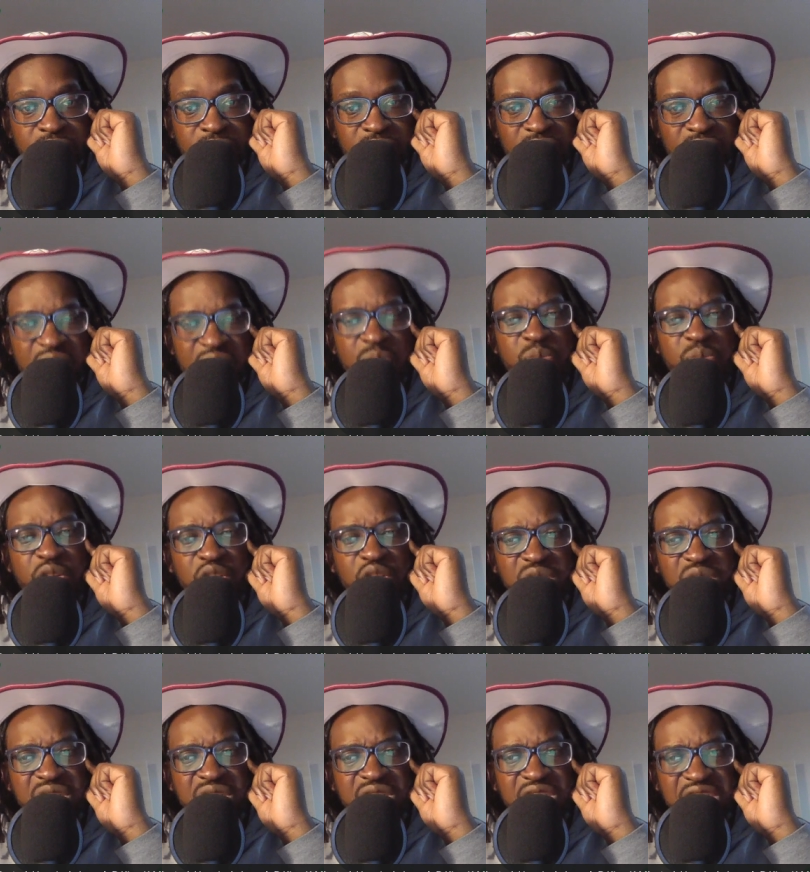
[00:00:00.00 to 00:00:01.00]
I think Bonner
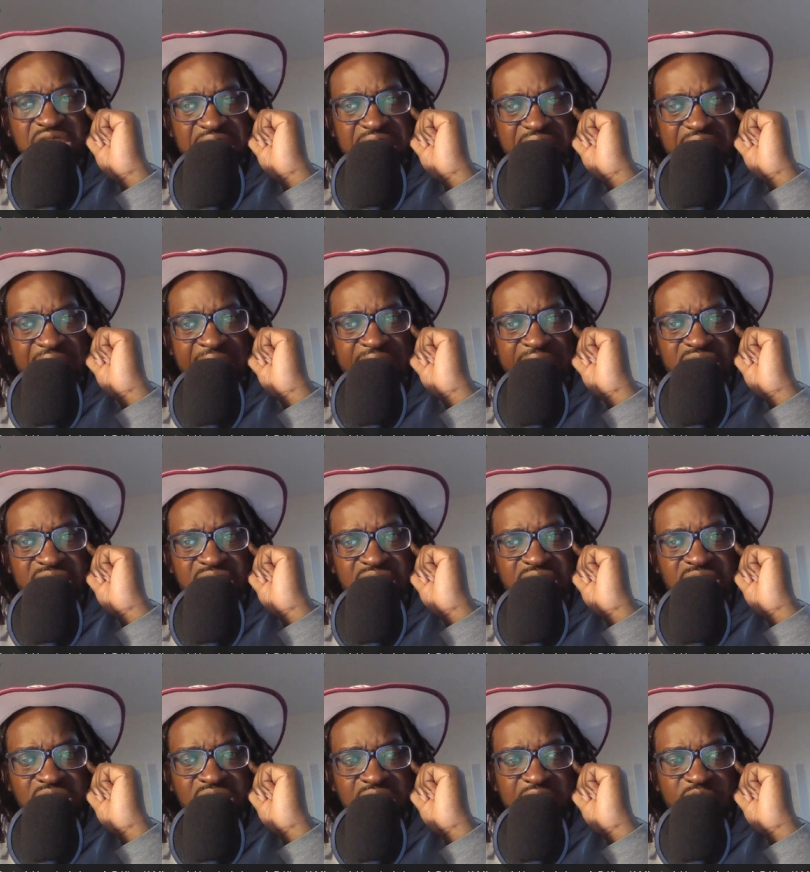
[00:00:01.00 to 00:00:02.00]
was sick, actually,
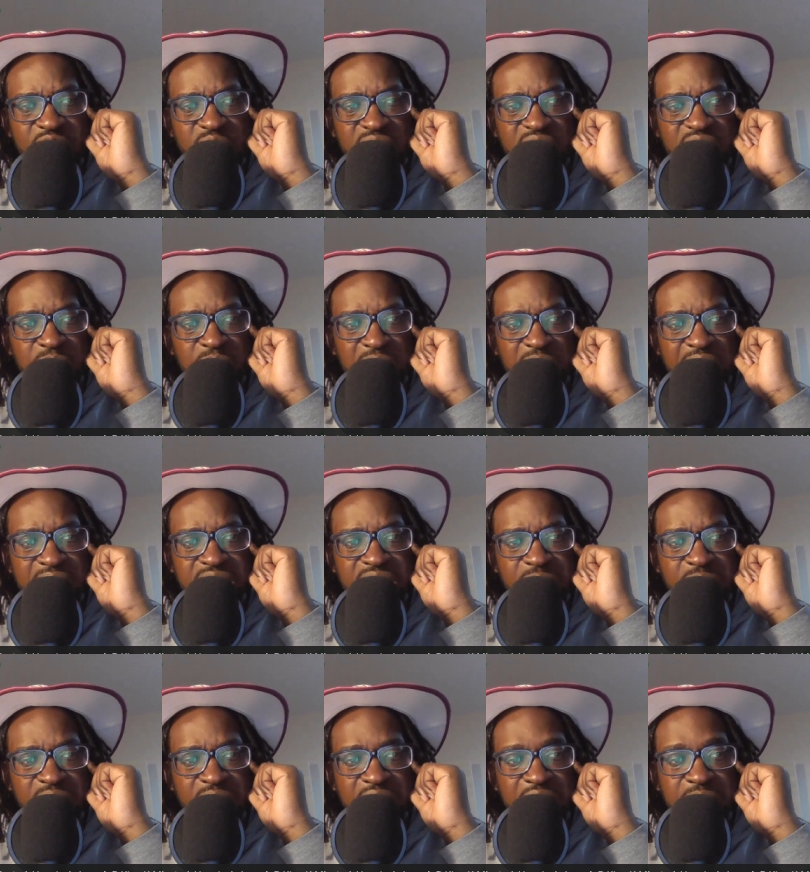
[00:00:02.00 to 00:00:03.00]
so that's why I didn't play in
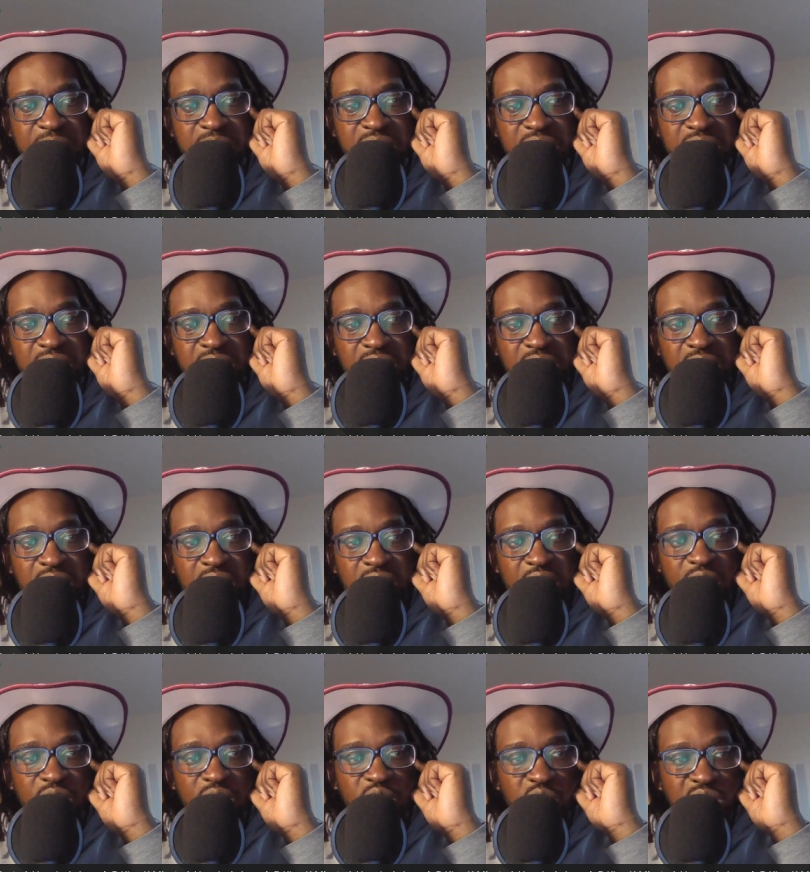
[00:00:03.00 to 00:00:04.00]
some of the games.
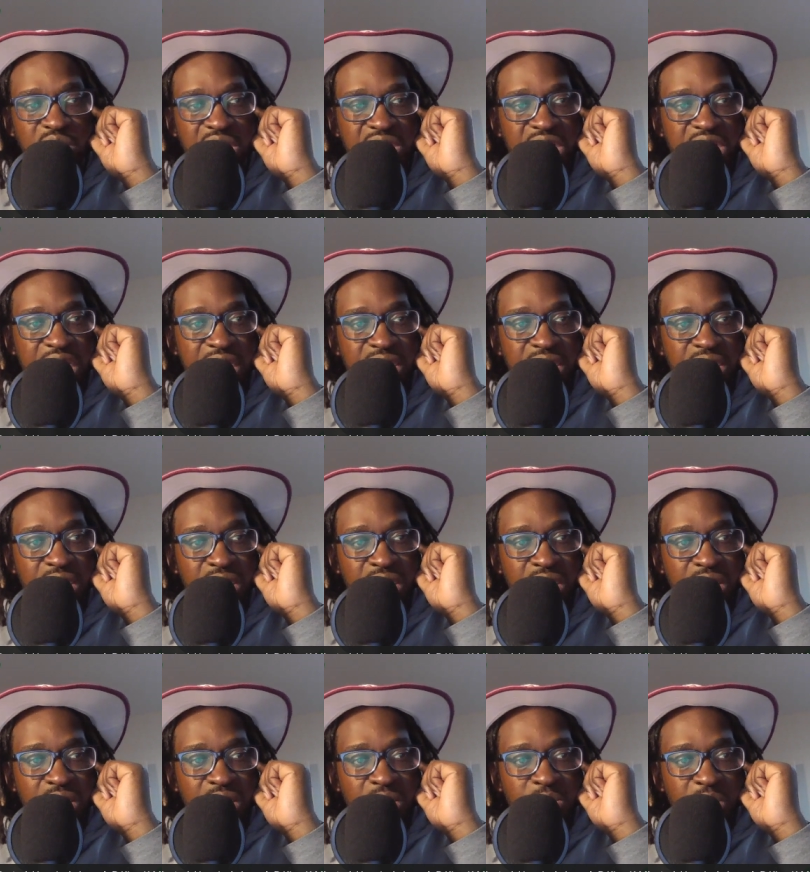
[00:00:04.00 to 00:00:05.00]
Anyways, what was I saying?
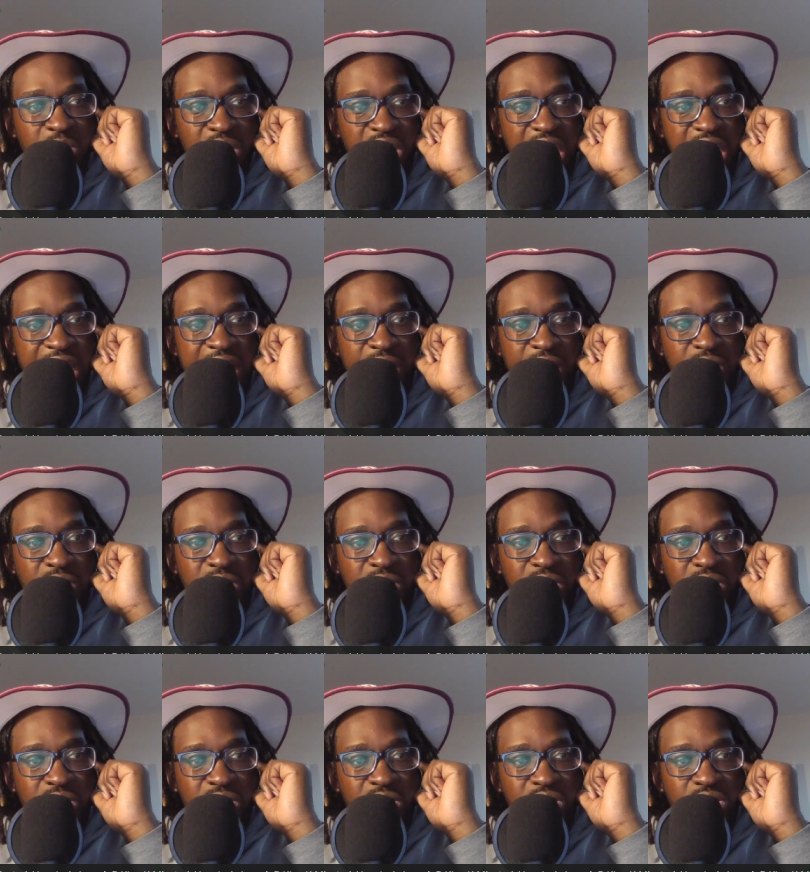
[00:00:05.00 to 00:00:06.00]
Bonner out,
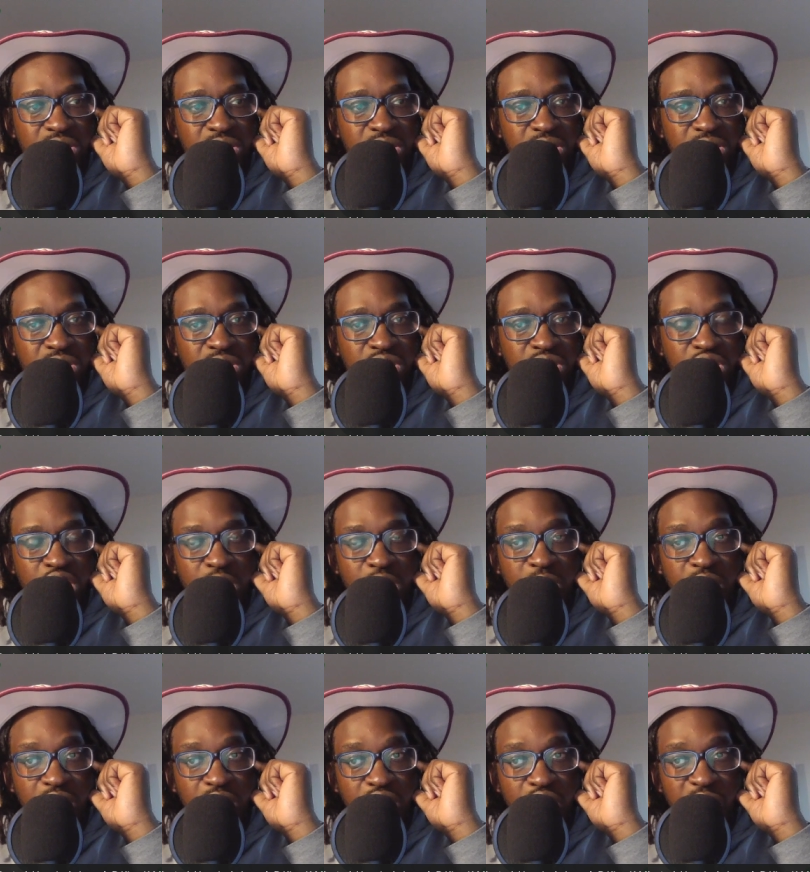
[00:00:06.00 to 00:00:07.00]

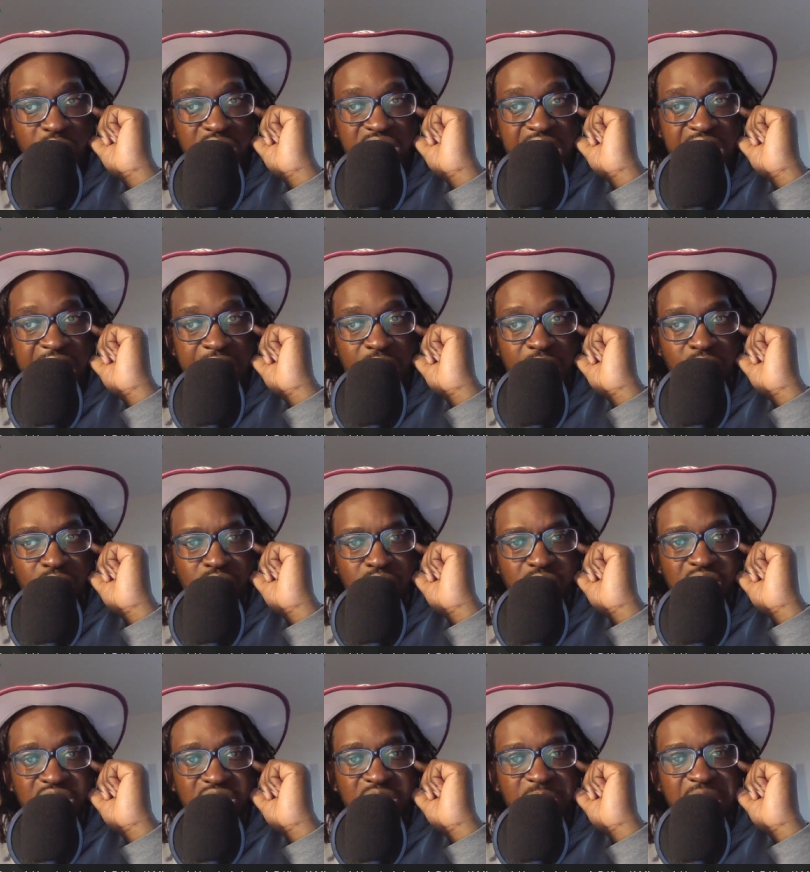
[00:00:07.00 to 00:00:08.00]
Sherman Lewis out,
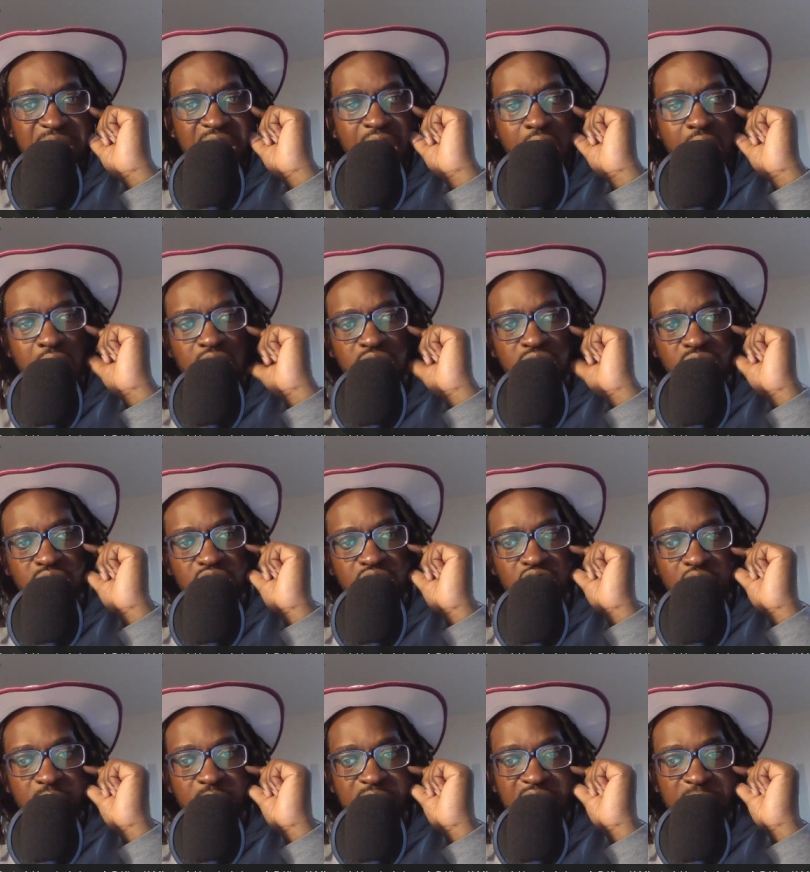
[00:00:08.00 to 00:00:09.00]
which is a bit harsh on
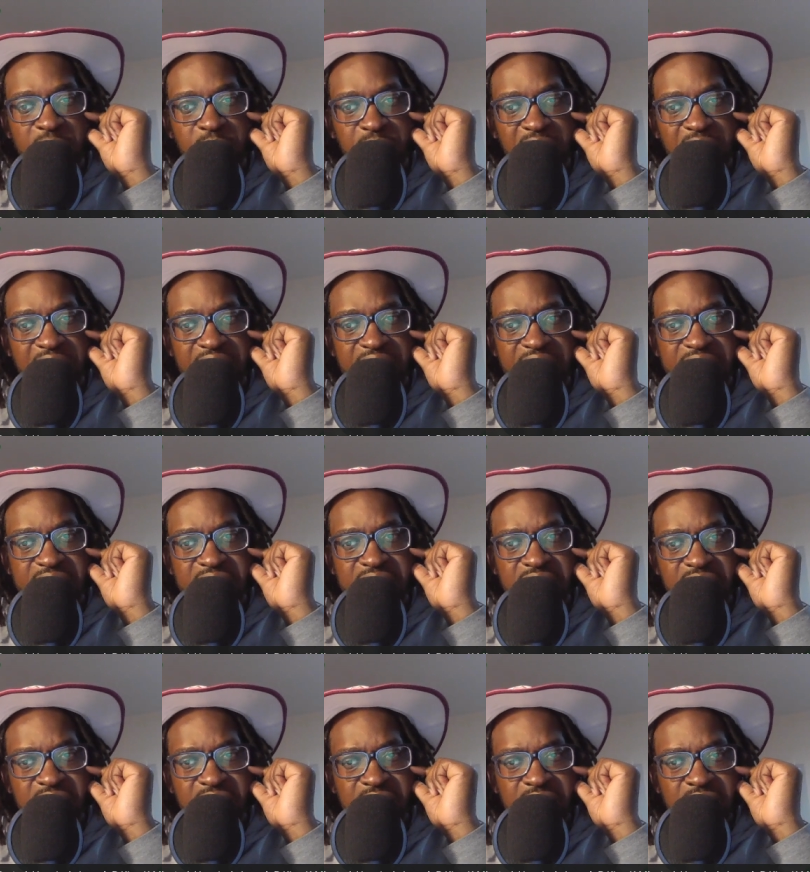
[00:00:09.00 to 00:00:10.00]
Sherman. He played
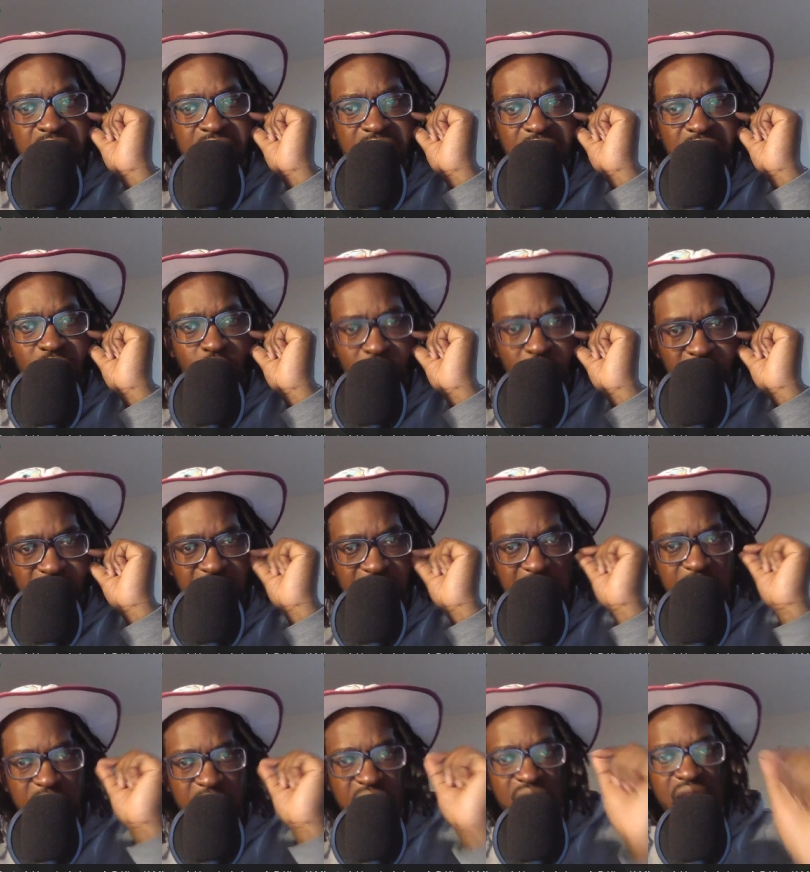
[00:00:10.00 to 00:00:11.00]
one
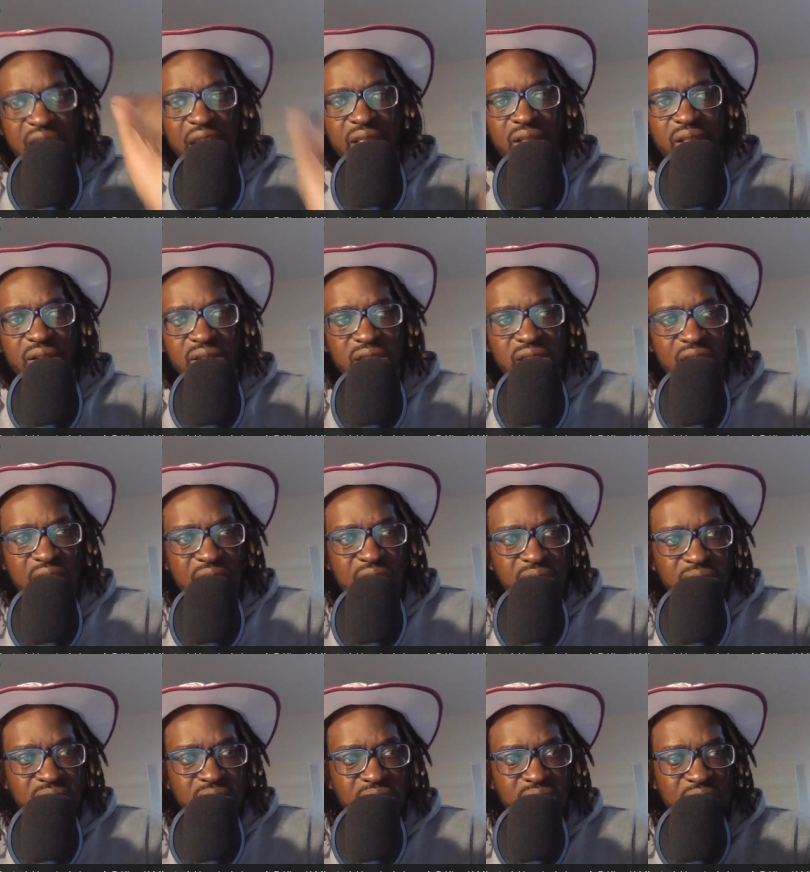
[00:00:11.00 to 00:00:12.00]
game in the Netherlands and
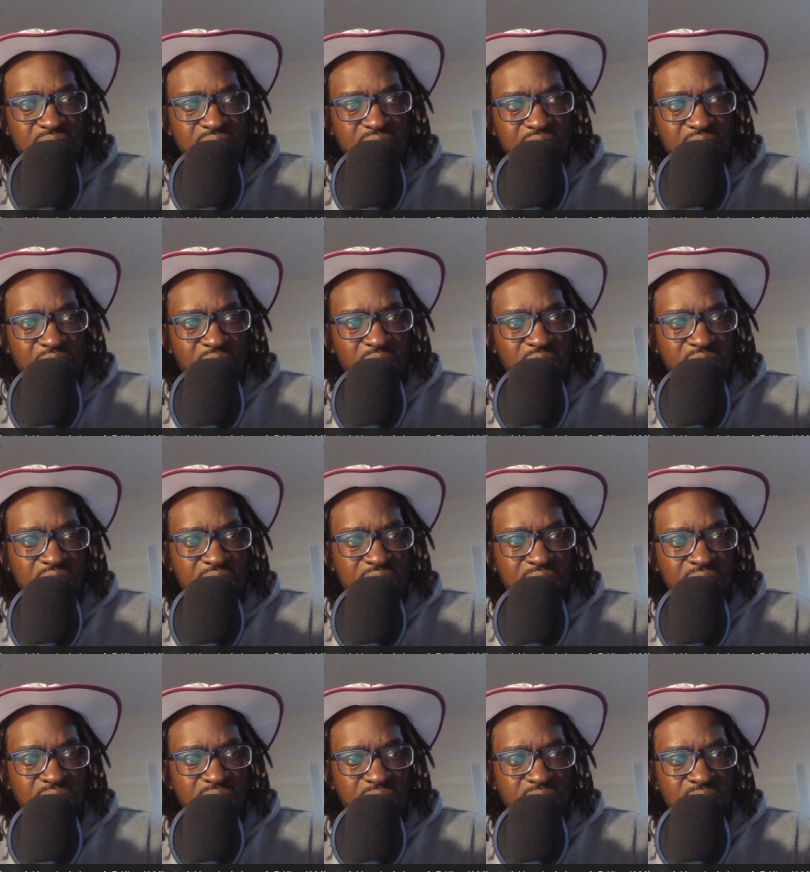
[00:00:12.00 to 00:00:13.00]
then didn't get a look in.